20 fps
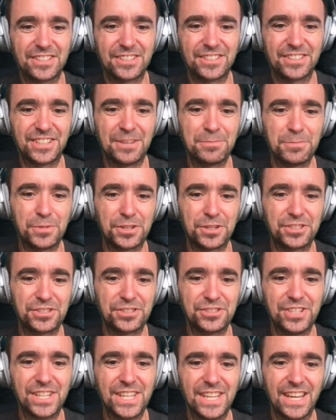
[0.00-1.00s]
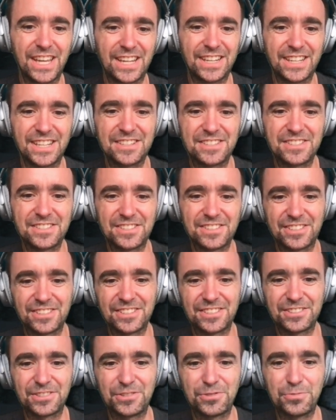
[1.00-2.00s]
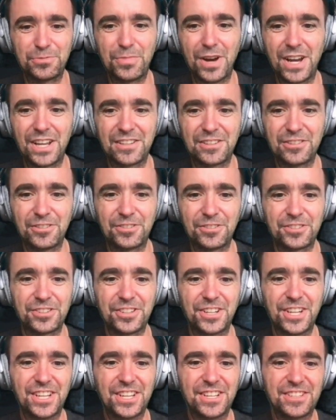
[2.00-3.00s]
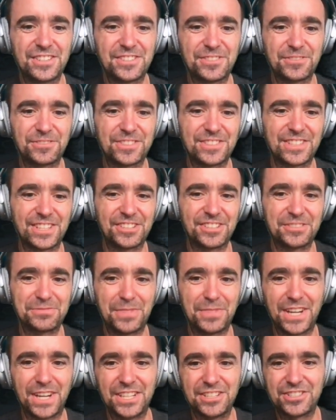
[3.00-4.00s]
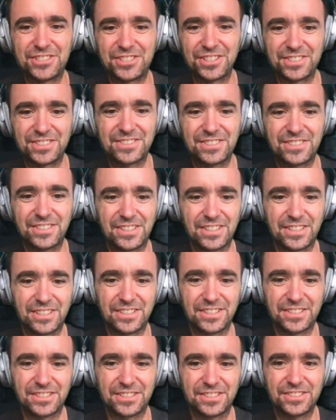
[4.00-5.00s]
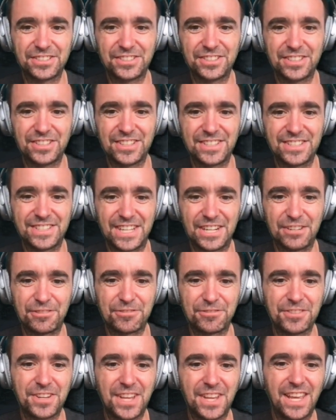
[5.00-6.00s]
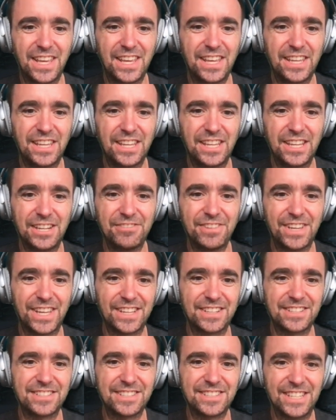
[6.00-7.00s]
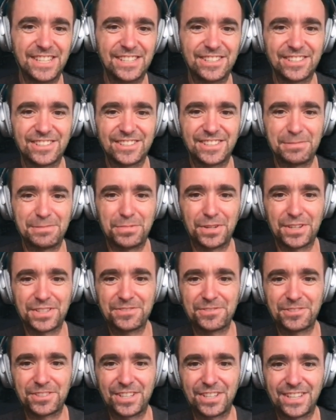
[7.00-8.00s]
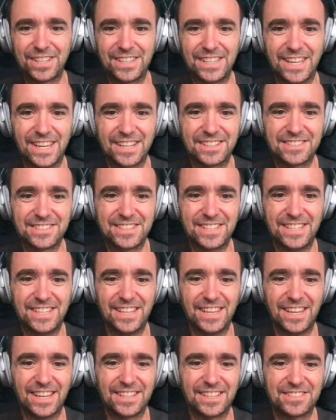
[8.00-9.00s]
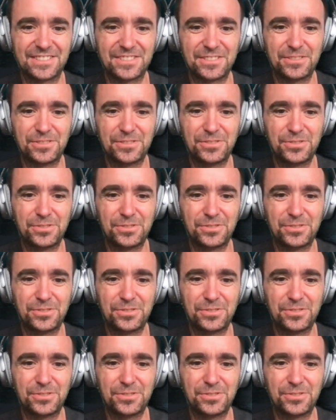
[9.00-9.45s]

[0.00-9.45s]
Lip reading: number 3, and it's 2 byte long. So the second byte is just 0. Here we can see that the password.txt has